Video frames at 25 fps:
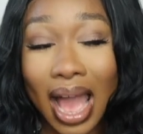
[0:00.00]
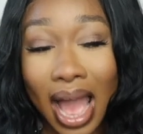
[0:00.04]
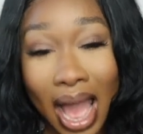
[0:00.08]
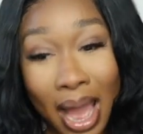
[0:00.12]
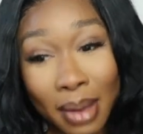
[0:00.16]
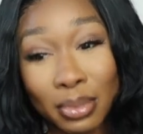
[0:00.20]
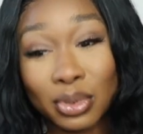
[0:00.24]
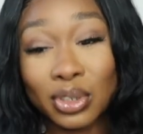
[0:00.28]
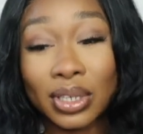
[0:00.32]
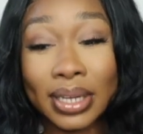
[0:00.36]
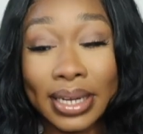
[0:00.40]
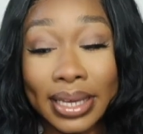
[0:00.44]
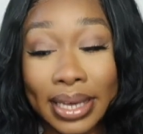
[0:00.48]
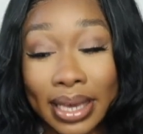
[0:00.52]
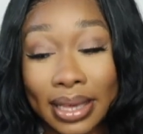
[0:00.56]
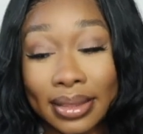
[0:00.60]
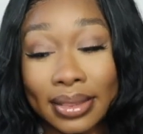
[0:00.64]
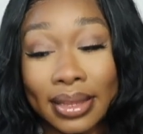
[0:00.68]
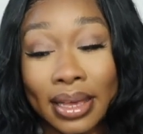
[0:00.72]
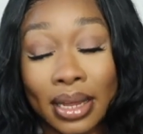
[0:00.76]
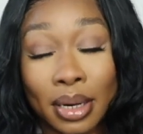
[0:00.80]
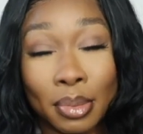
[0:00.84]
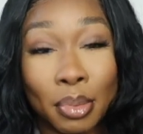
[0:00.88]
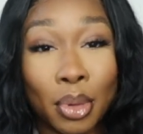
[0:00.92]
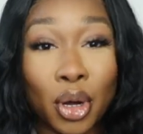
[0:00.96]
I'm trying to get
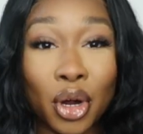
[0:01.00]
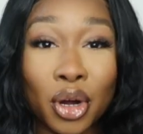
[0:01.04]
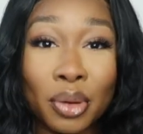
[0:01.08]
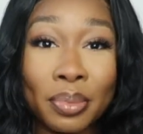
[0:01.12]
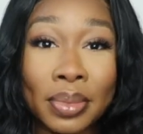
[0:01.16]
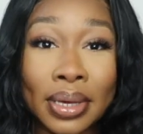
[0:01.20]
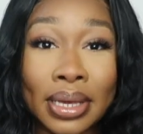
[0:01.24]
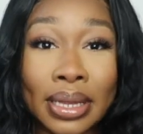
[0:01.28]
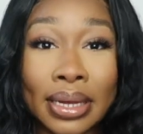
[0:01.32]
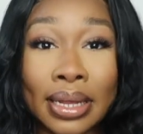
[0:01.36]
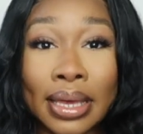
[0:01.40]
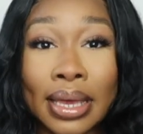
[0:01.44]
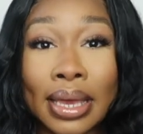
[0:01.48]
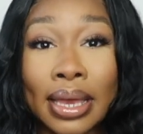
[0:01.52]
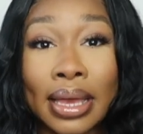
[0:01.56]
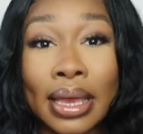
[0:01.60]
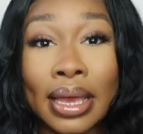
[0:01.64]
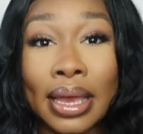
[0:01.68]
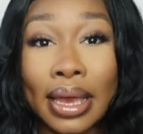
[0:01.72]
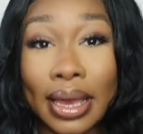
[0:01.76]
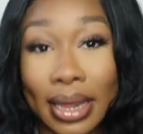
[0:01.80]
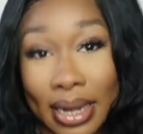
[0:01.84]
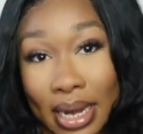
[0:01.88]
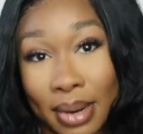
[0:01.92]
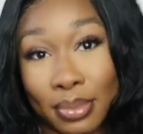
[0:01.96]
that apartment,
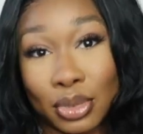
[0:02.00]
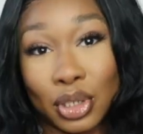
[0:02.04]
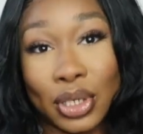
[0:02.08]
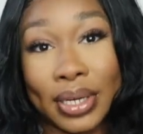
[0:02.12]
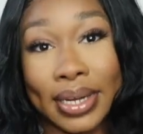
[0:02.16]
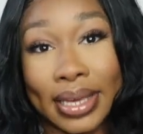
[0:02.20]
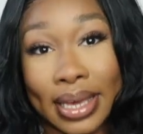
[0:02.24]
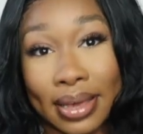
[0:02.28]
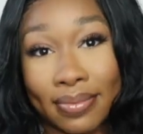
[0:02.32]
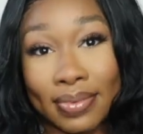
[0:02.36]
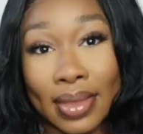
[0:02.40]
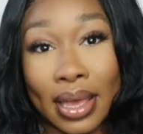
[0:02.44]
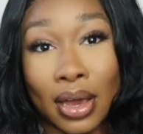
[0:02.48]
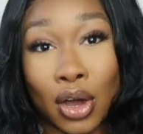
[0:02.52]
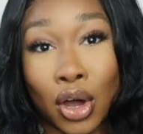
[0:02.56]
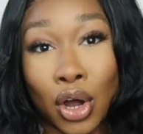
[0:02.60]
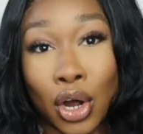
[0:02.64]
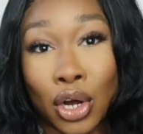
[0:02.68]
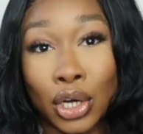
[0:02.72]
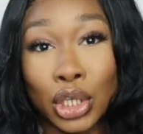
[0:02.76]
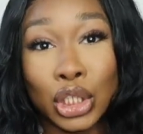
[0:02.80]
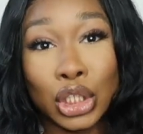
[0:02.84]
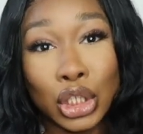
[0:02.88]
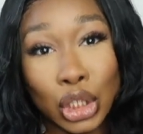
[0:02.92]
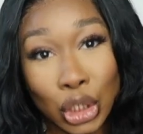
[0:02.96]
and I'm trying to get that
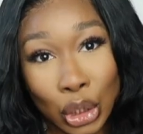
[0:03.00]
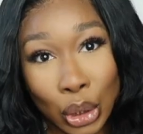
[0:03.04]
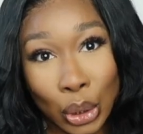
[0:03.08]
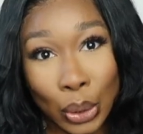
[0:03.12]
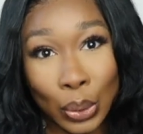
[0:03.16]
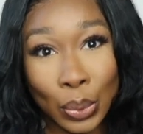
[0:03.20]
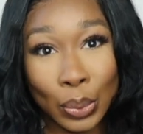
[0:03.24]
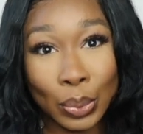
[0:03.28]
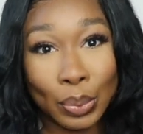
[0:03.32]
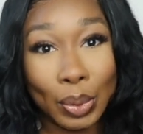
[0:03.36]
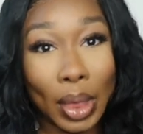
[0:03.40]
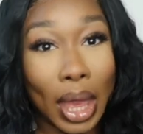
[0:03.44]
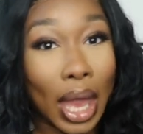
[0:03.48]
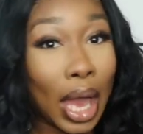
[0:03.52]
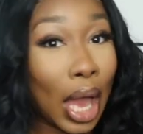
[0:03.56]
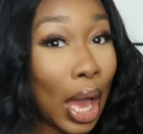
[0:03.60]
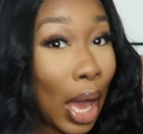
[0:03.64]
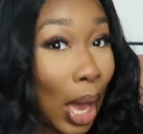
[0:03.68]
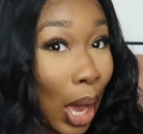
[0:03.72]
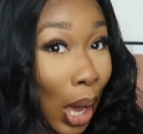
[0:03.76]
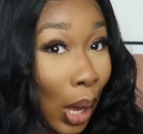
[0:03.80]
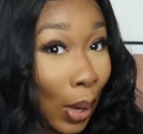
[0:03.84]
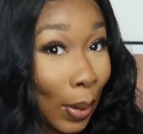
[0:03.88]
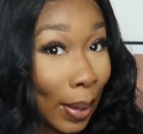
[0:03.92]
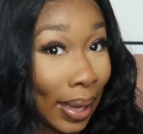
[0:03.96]
car too.
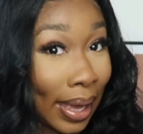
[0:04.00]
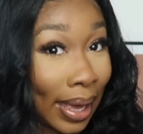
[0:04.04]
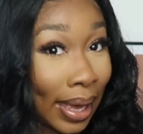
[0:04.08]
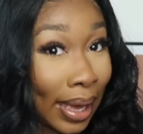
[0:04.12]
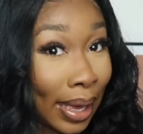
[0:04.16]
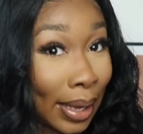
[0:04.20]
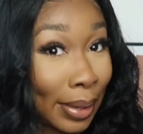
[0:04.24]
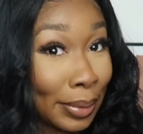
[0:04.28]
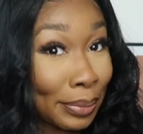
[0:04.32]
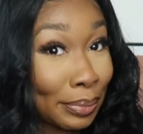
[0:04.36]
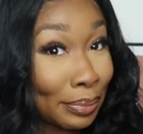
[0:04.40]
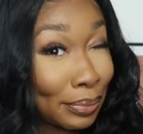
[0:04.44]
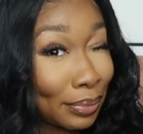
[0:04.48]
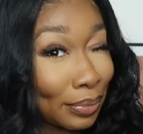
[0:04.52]
Okay,